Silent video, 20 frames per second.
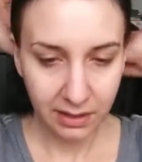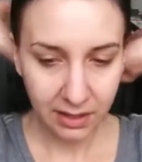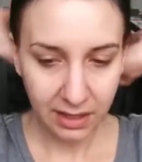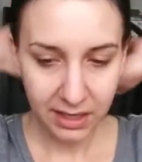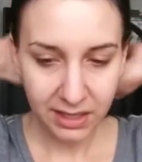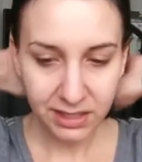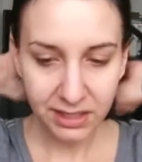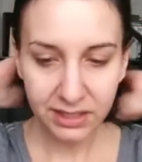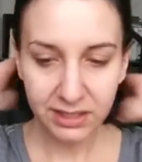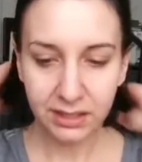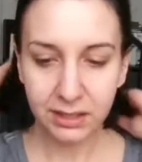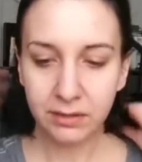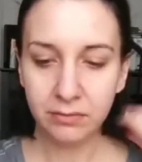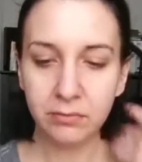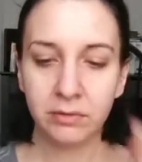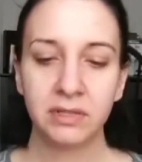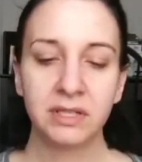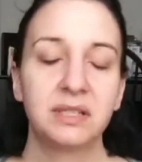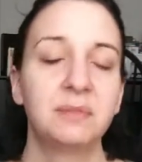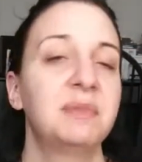I just didn't
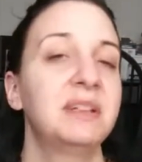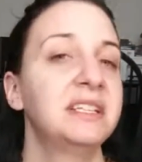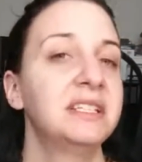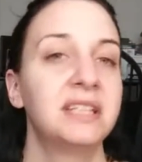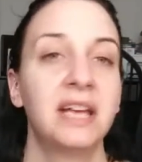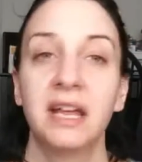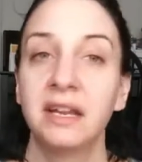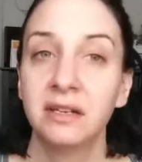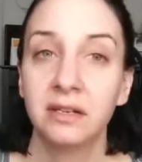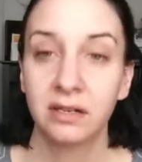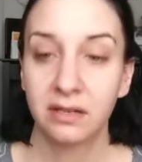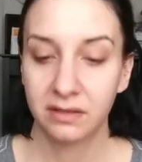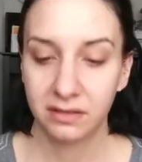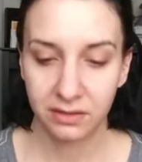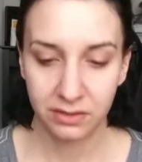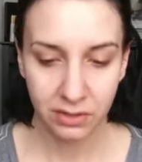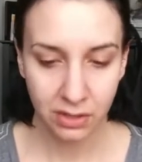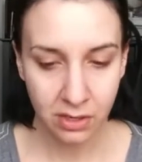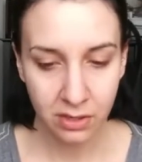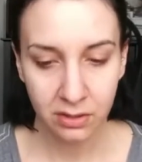want to spend $10
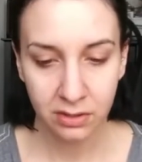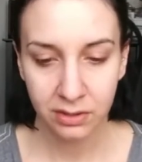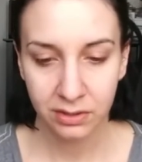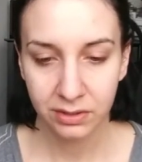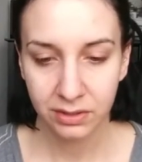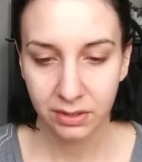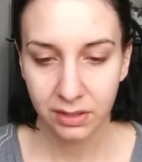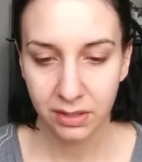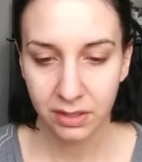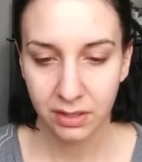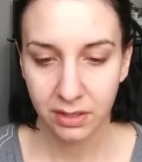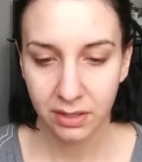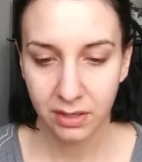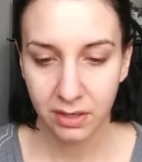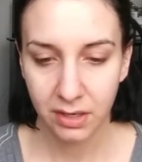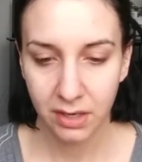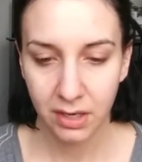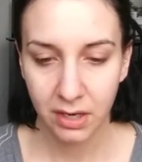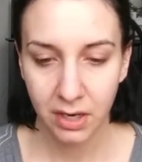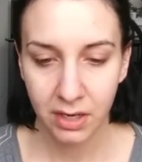
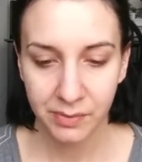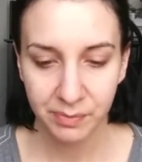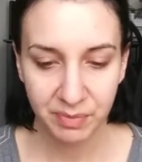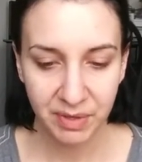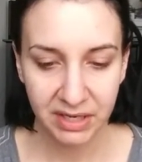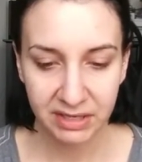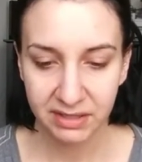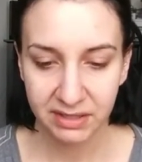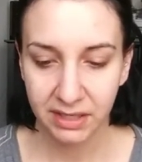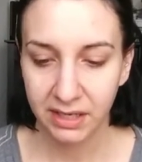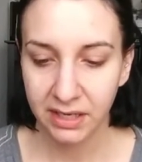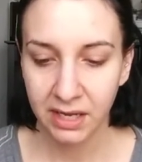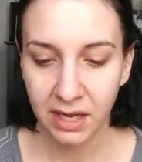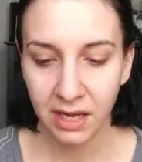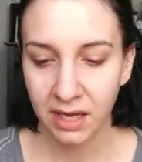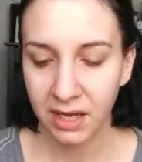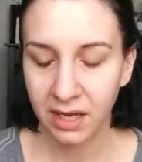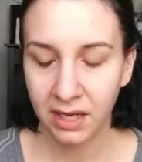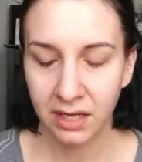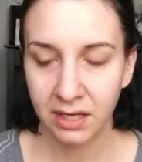on Pixie,
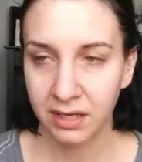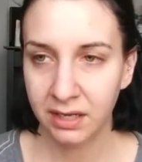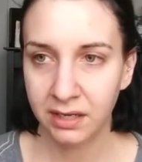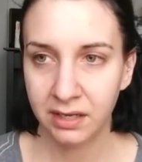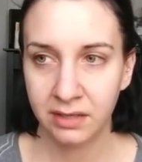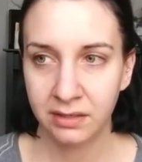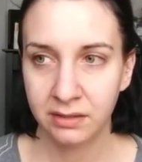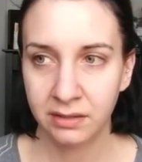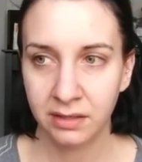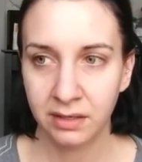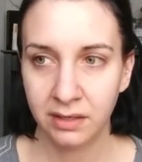and